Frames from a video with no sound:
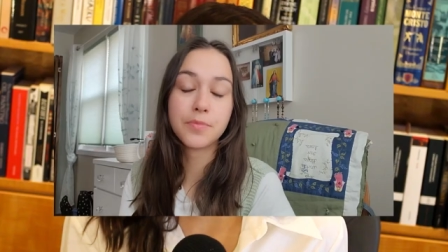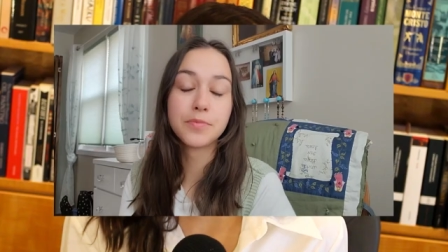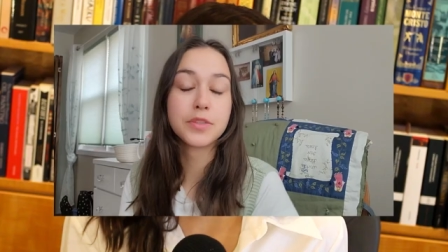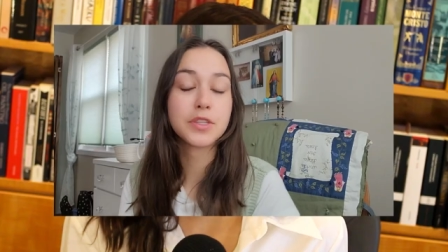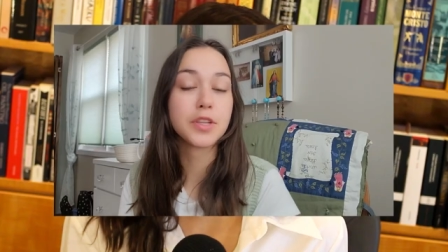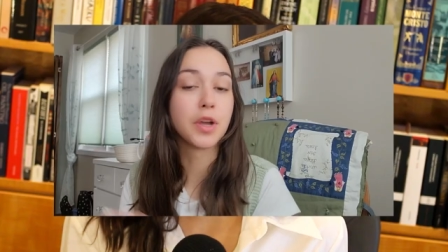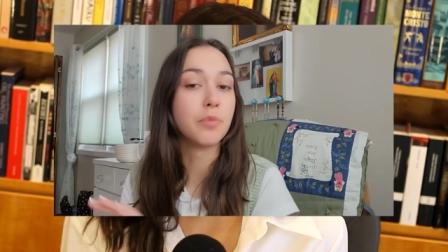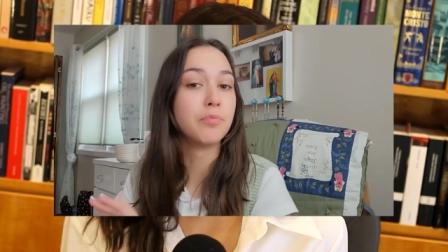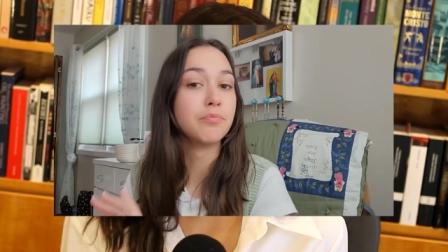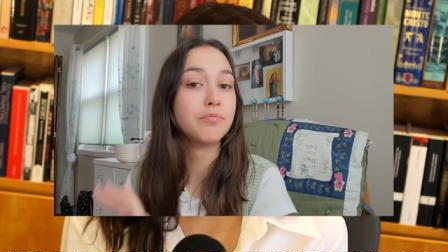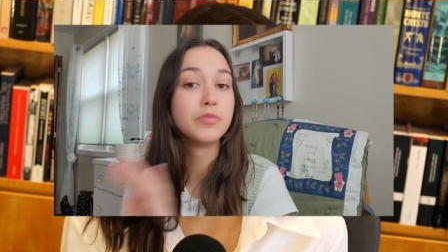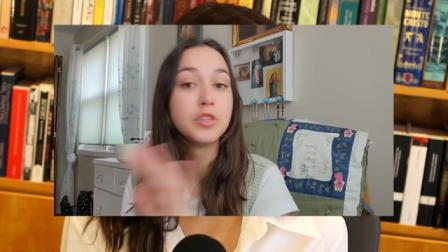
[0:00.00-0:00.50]

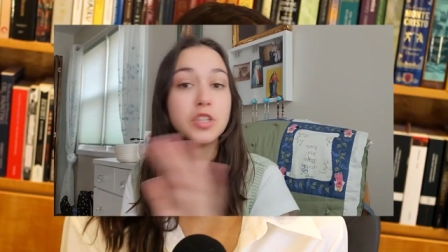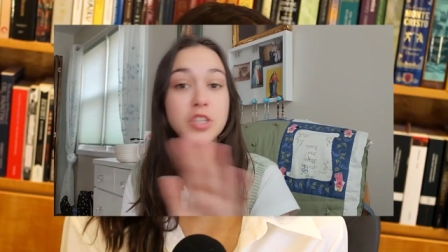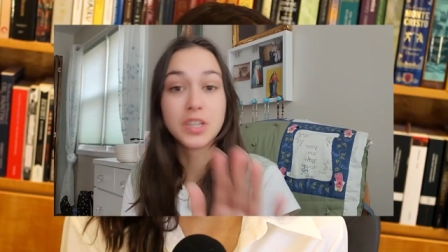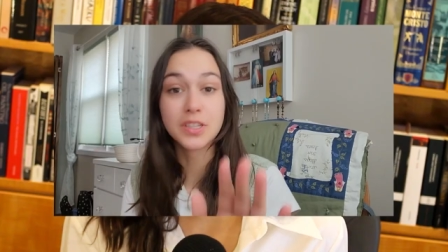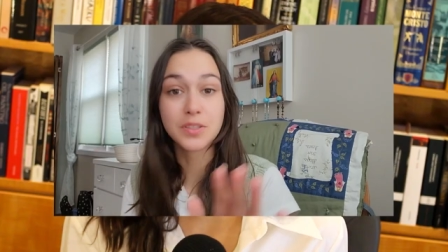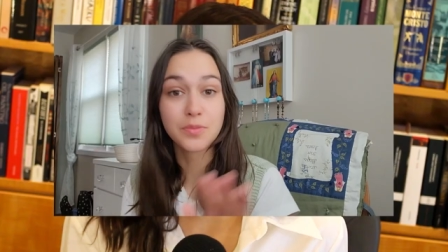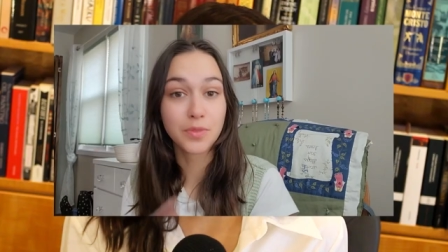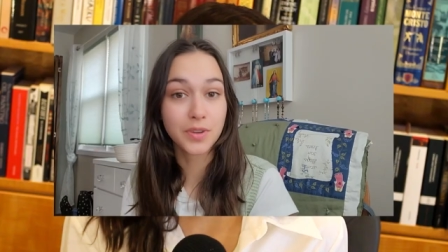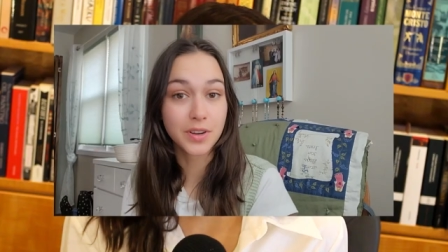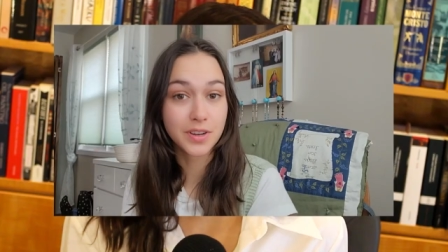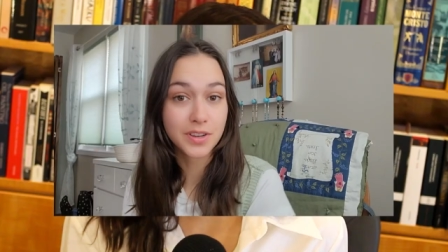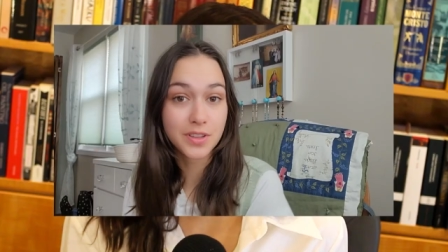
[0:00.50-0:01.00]
So
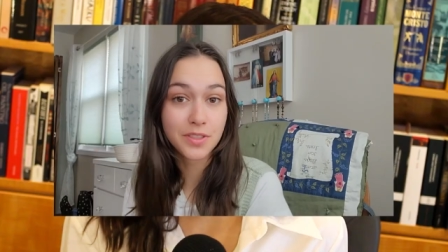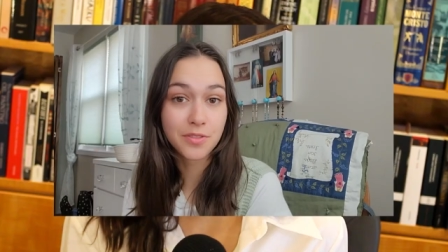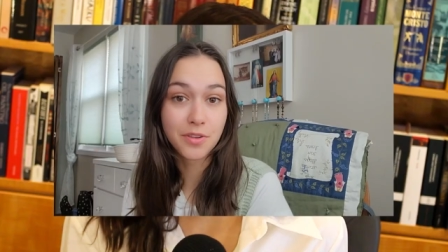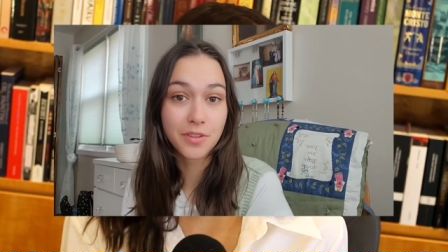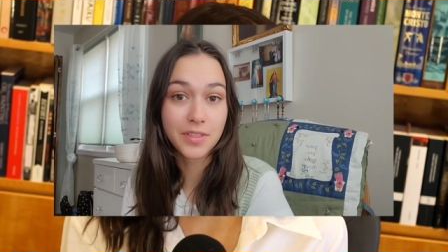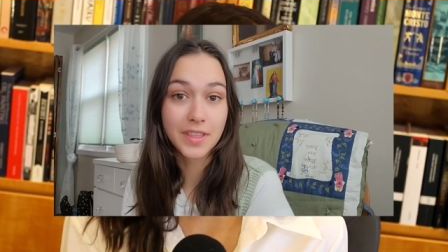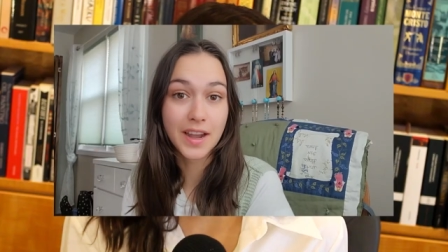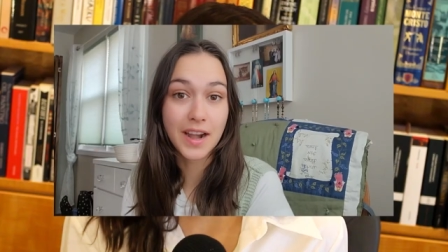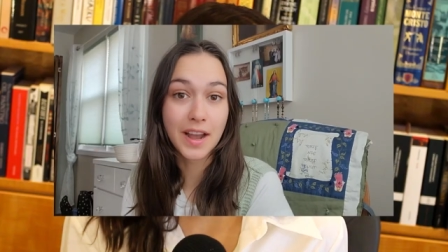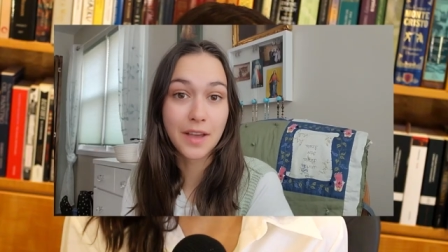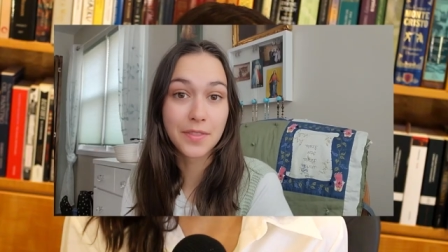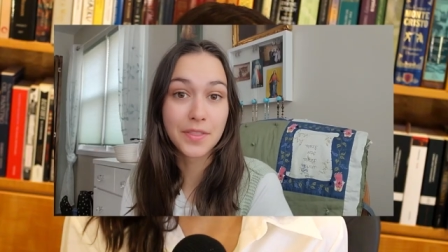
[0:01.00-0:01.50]
just wanted to throw
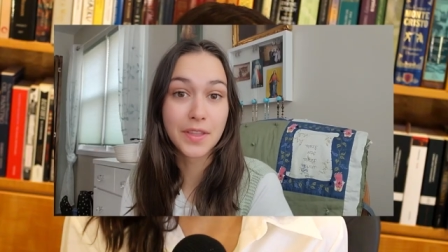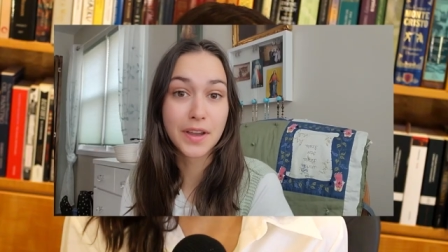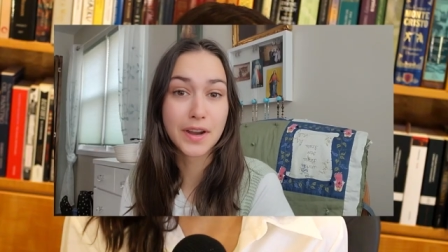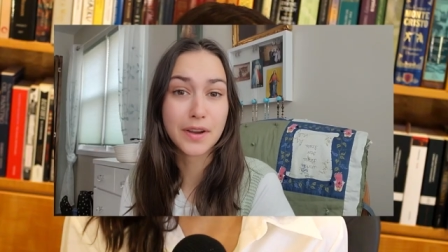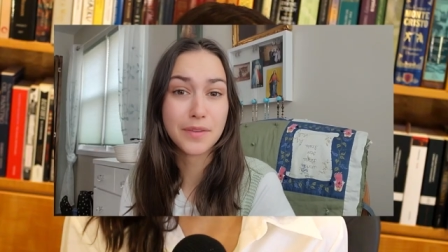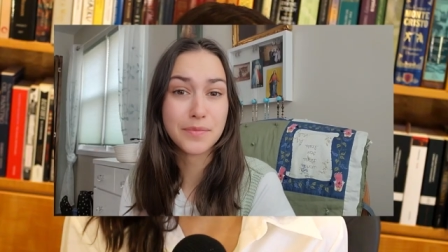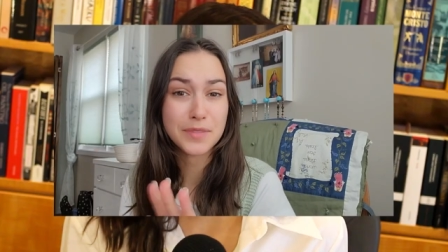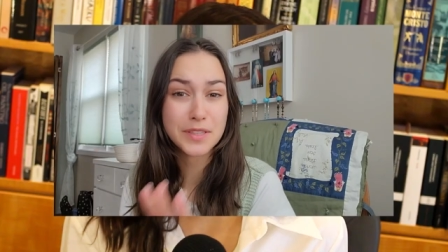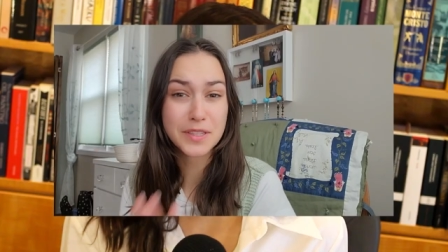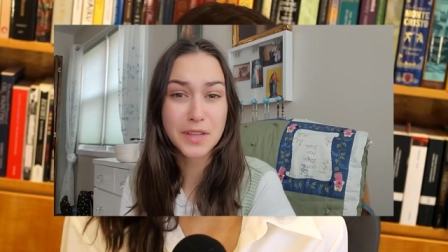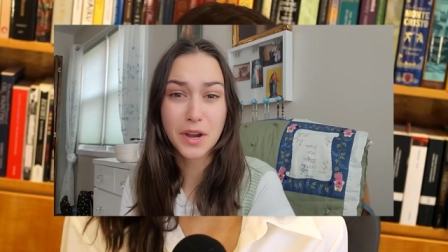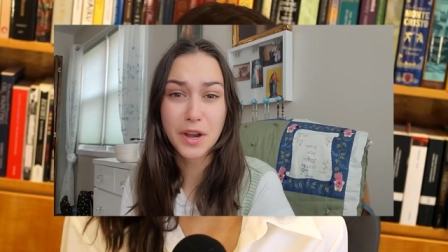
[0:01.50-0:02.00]
that out there.
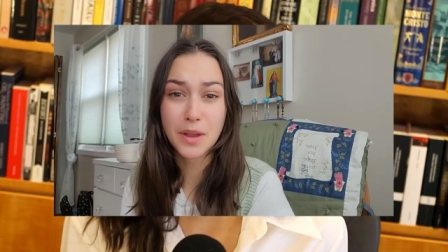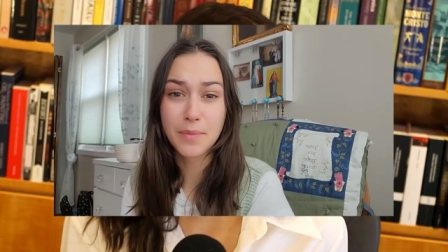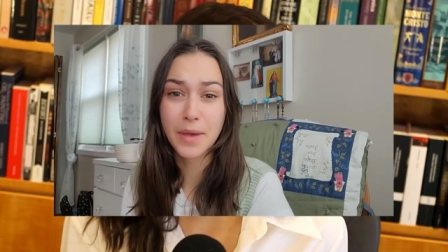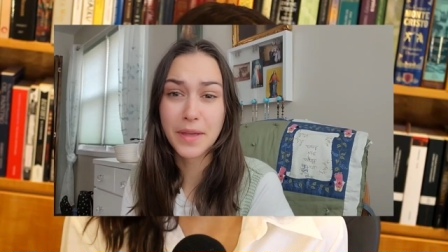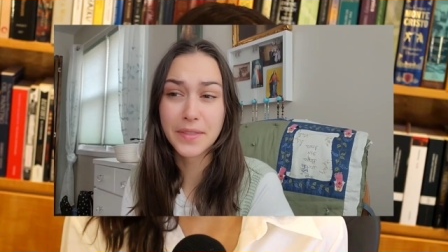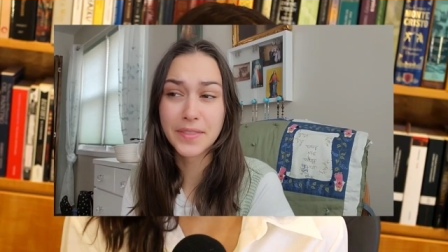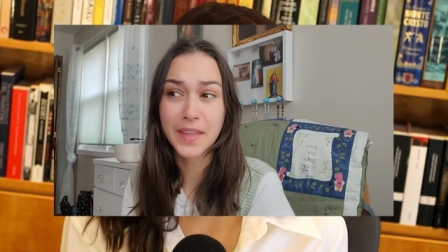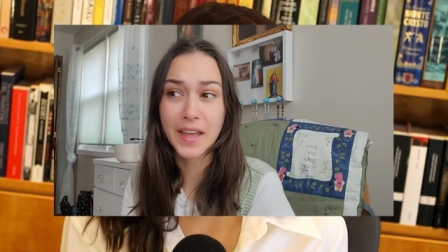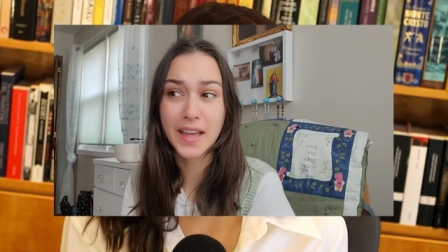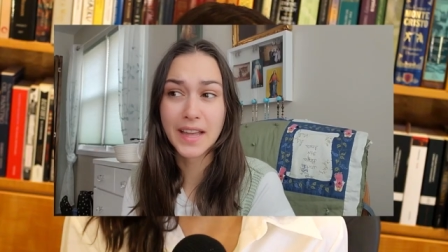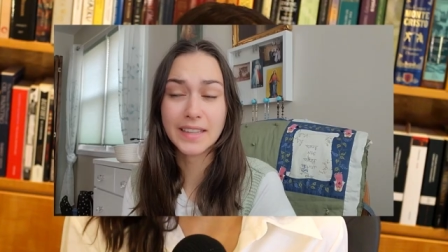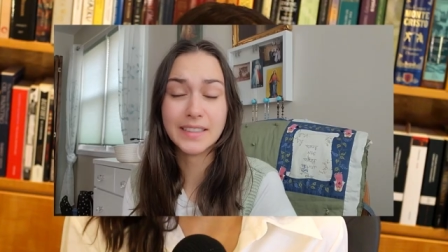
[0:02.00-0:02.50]
Sorry
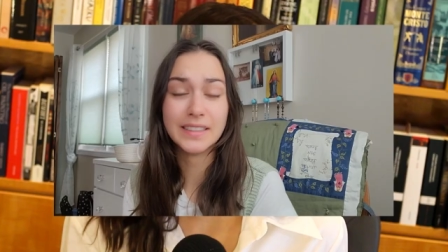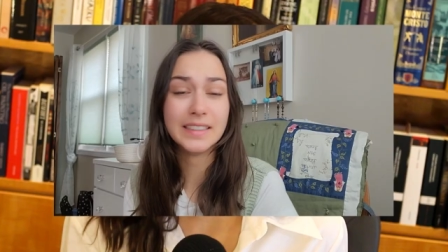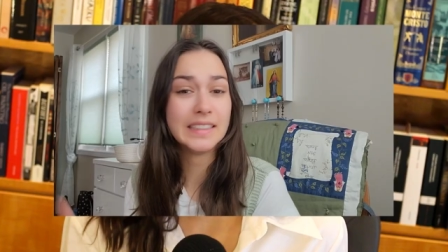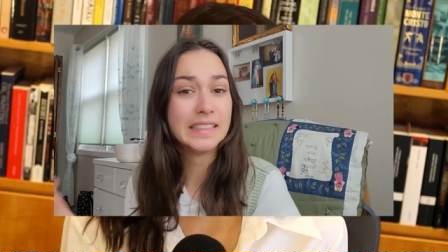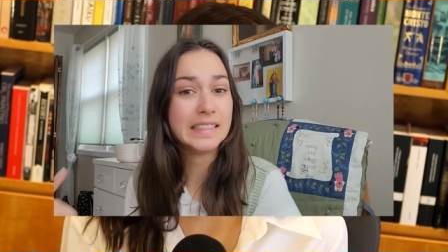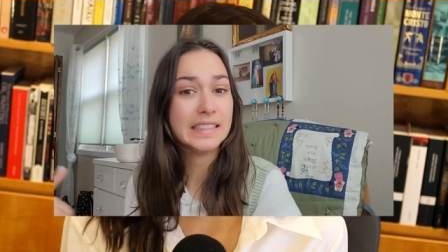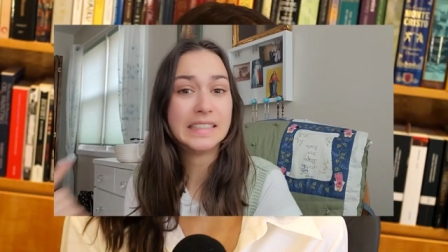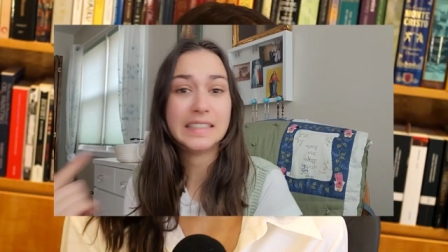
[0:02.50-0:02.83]
about that.